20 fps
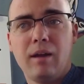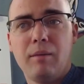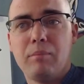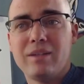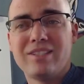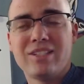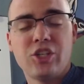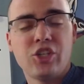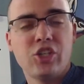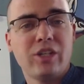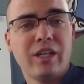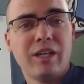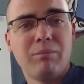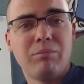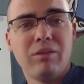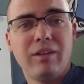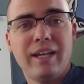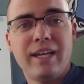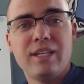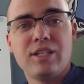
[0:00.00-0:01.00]
positioning in
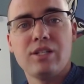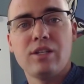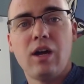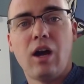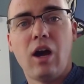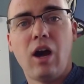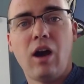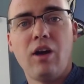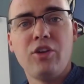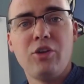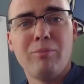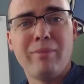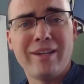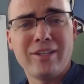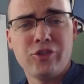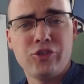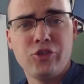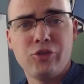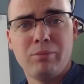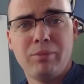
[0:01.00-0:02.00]
place on your
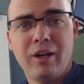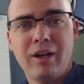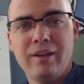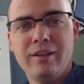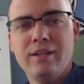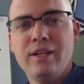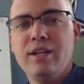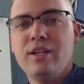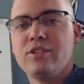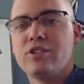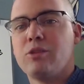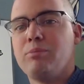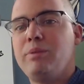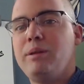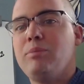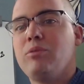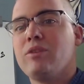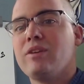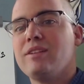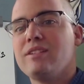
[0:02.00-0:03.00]
messenger bot so
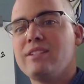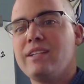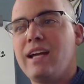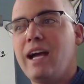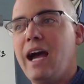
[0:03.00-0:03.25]
people can say,